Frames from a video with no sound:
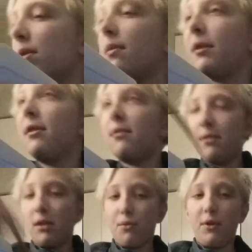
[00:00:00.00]
going to blend it
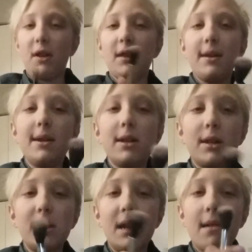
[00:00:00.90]
with one of
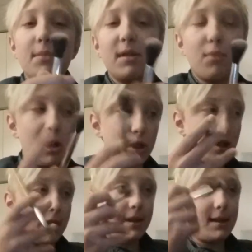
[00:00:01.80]
these types of
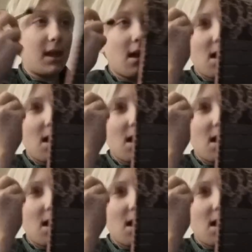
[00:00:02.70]
brushes.